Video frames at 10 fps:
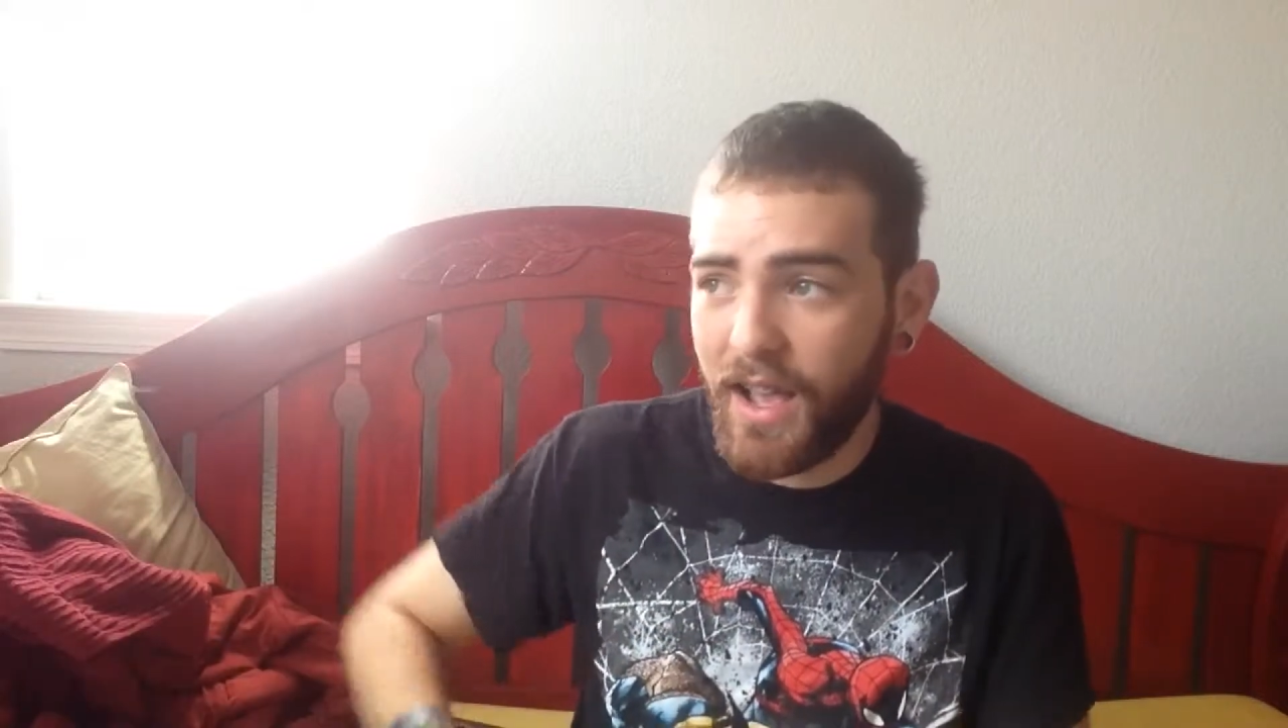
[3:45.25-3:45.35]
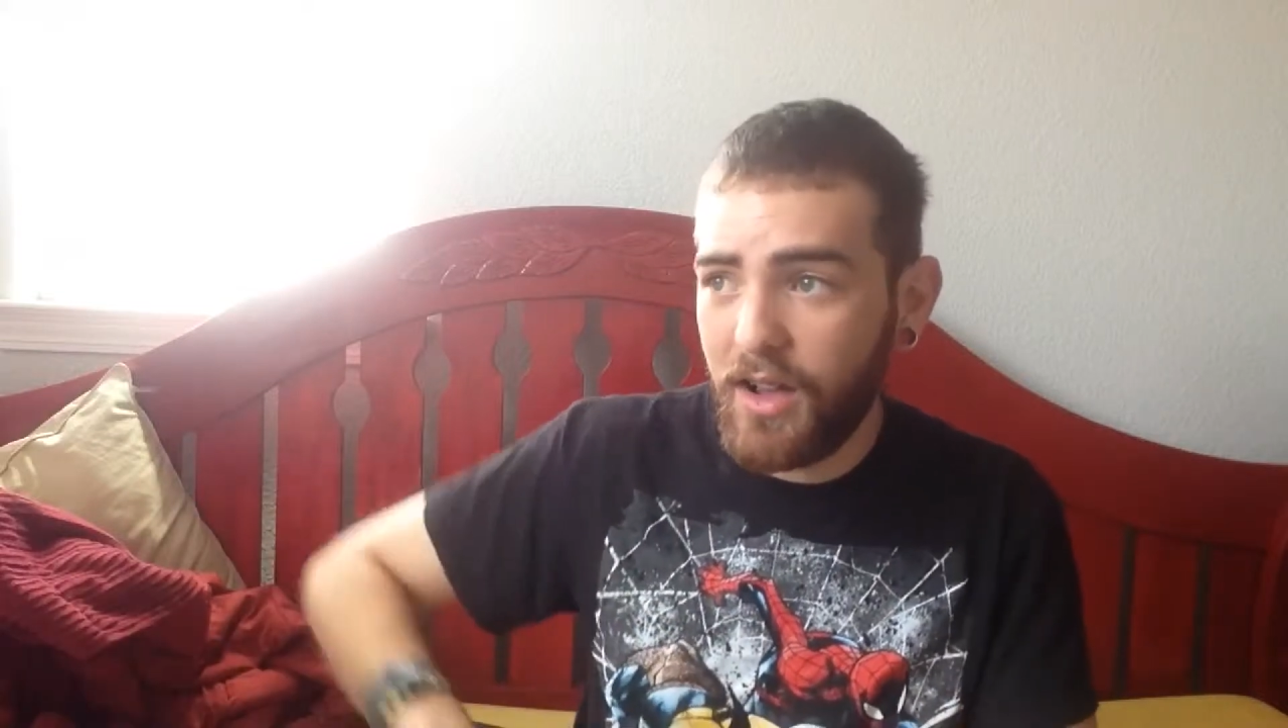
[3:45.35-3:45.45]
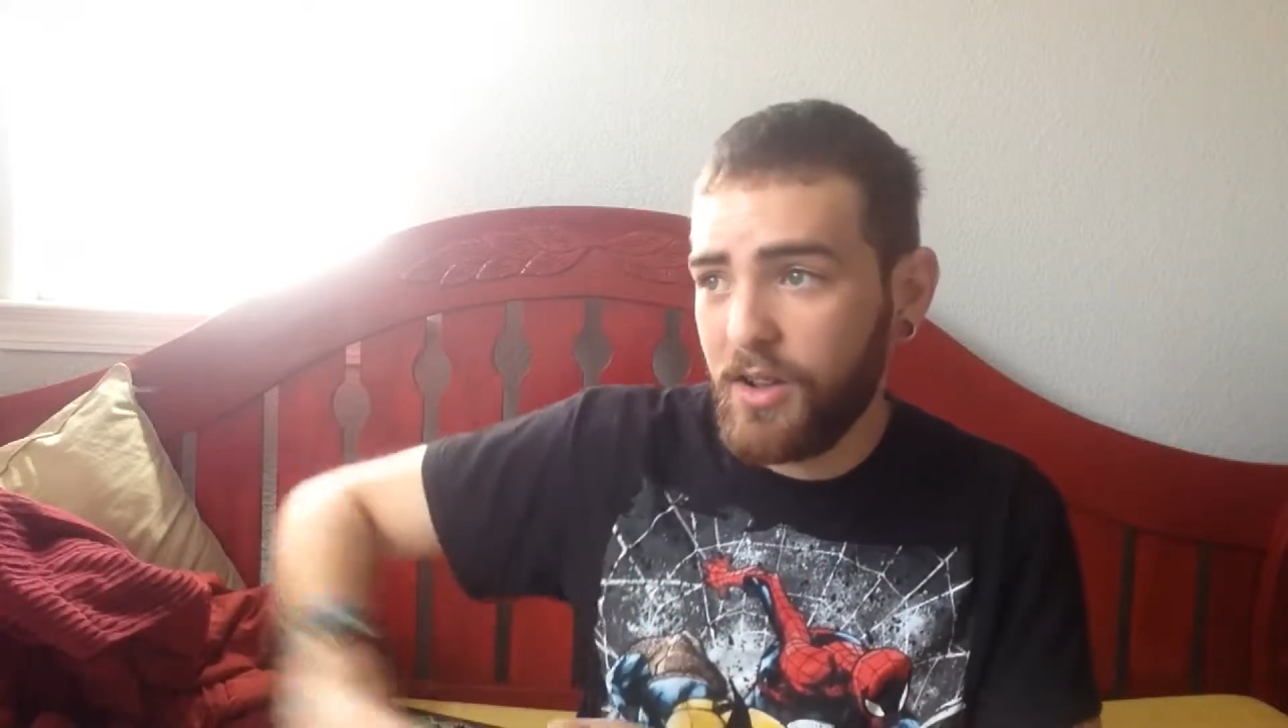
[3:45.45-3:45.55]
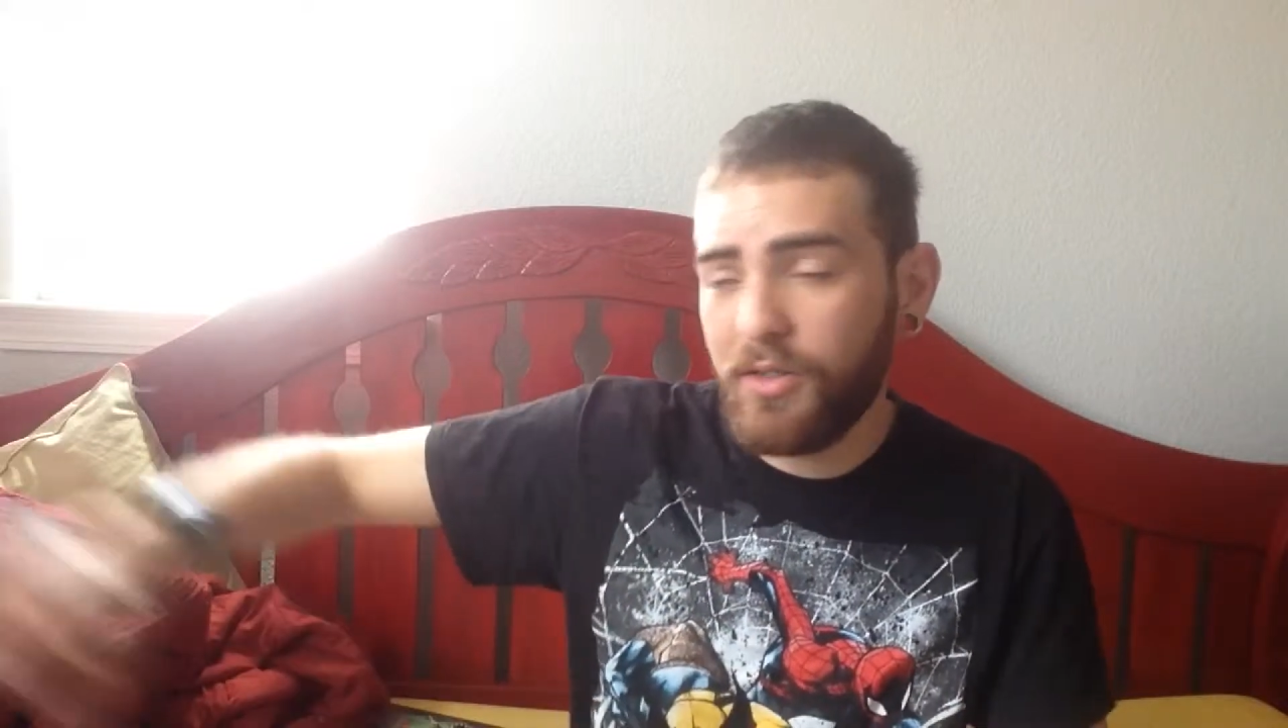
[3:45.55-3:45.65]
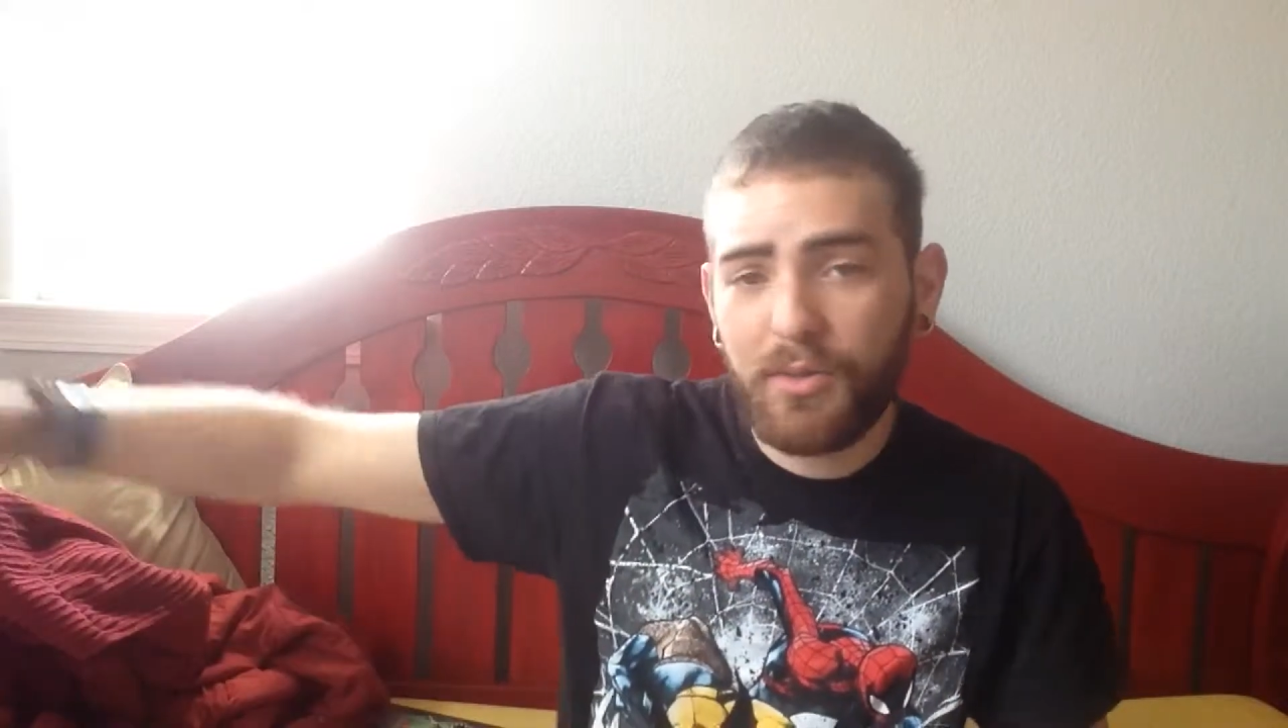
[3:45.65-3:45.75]

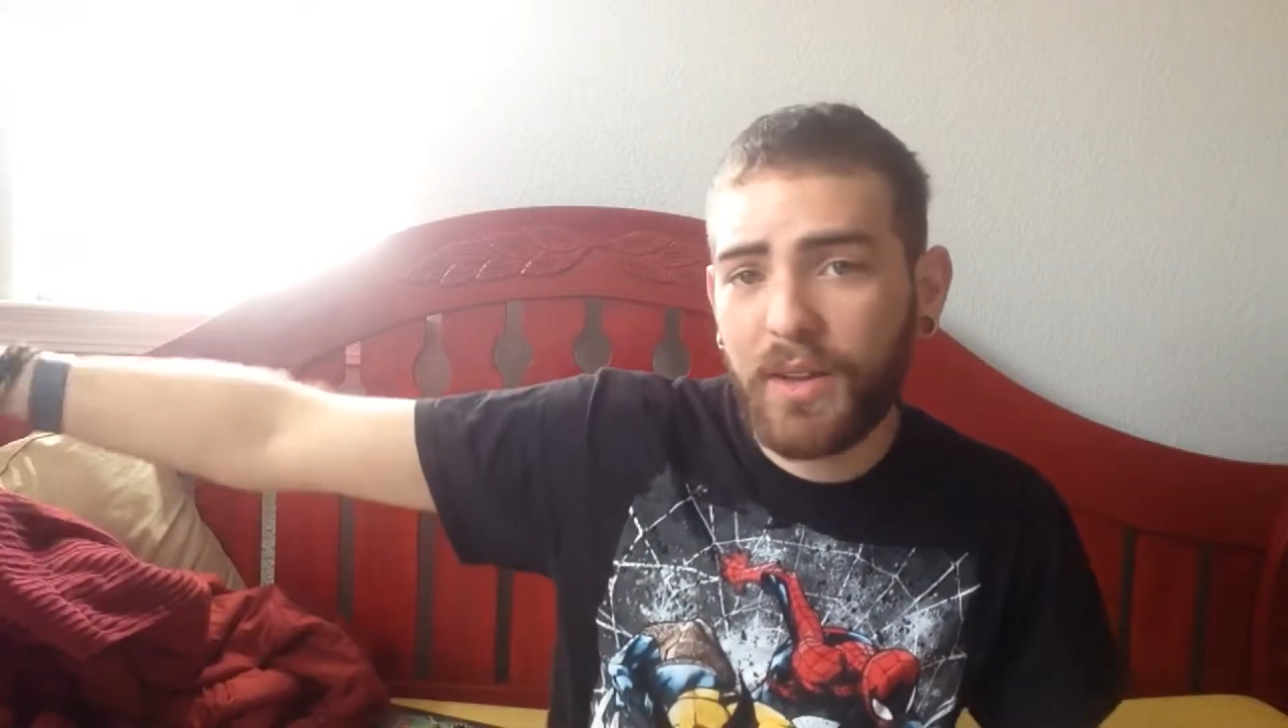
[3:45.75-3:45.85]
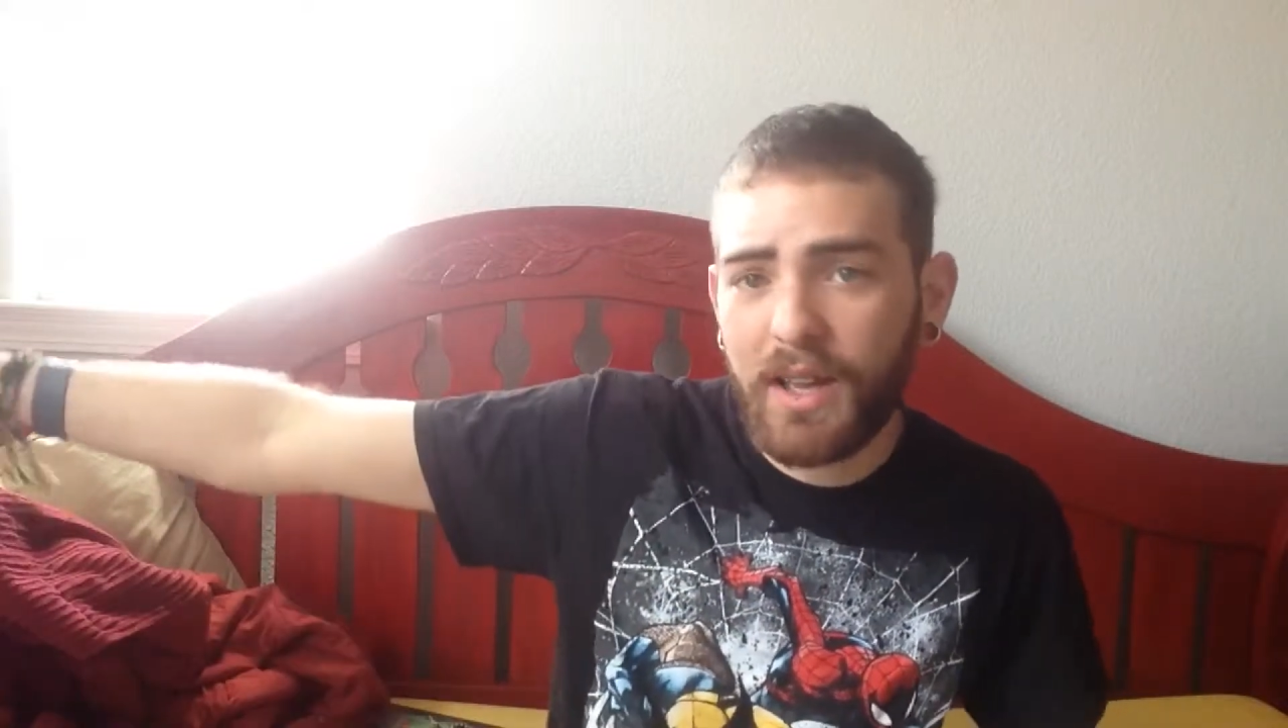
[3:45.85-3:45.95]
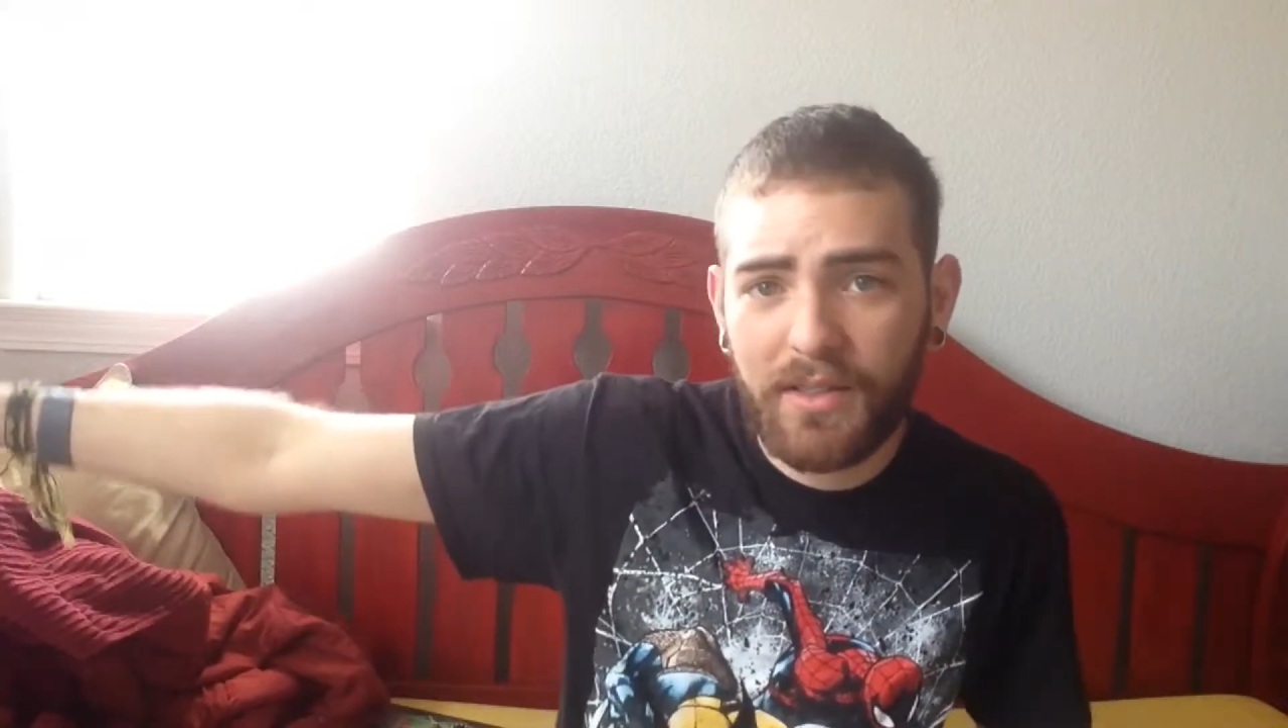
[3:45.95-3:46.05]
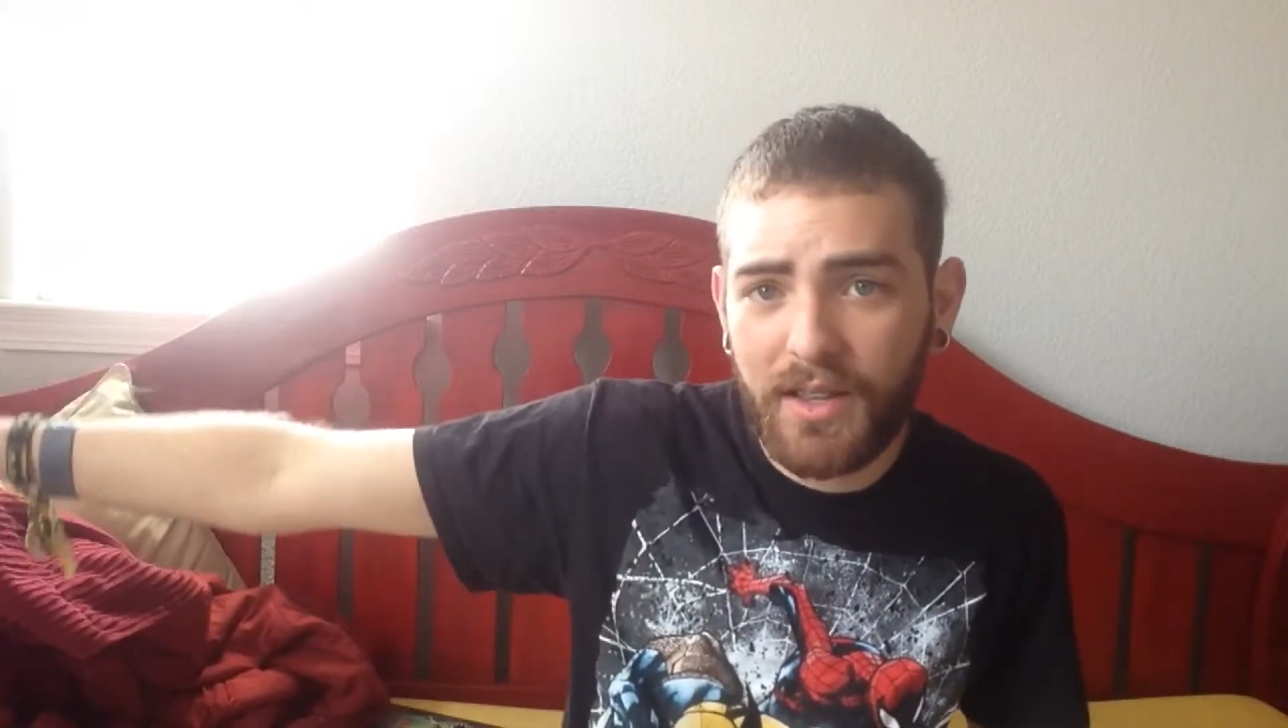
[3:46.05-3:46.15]
all the way out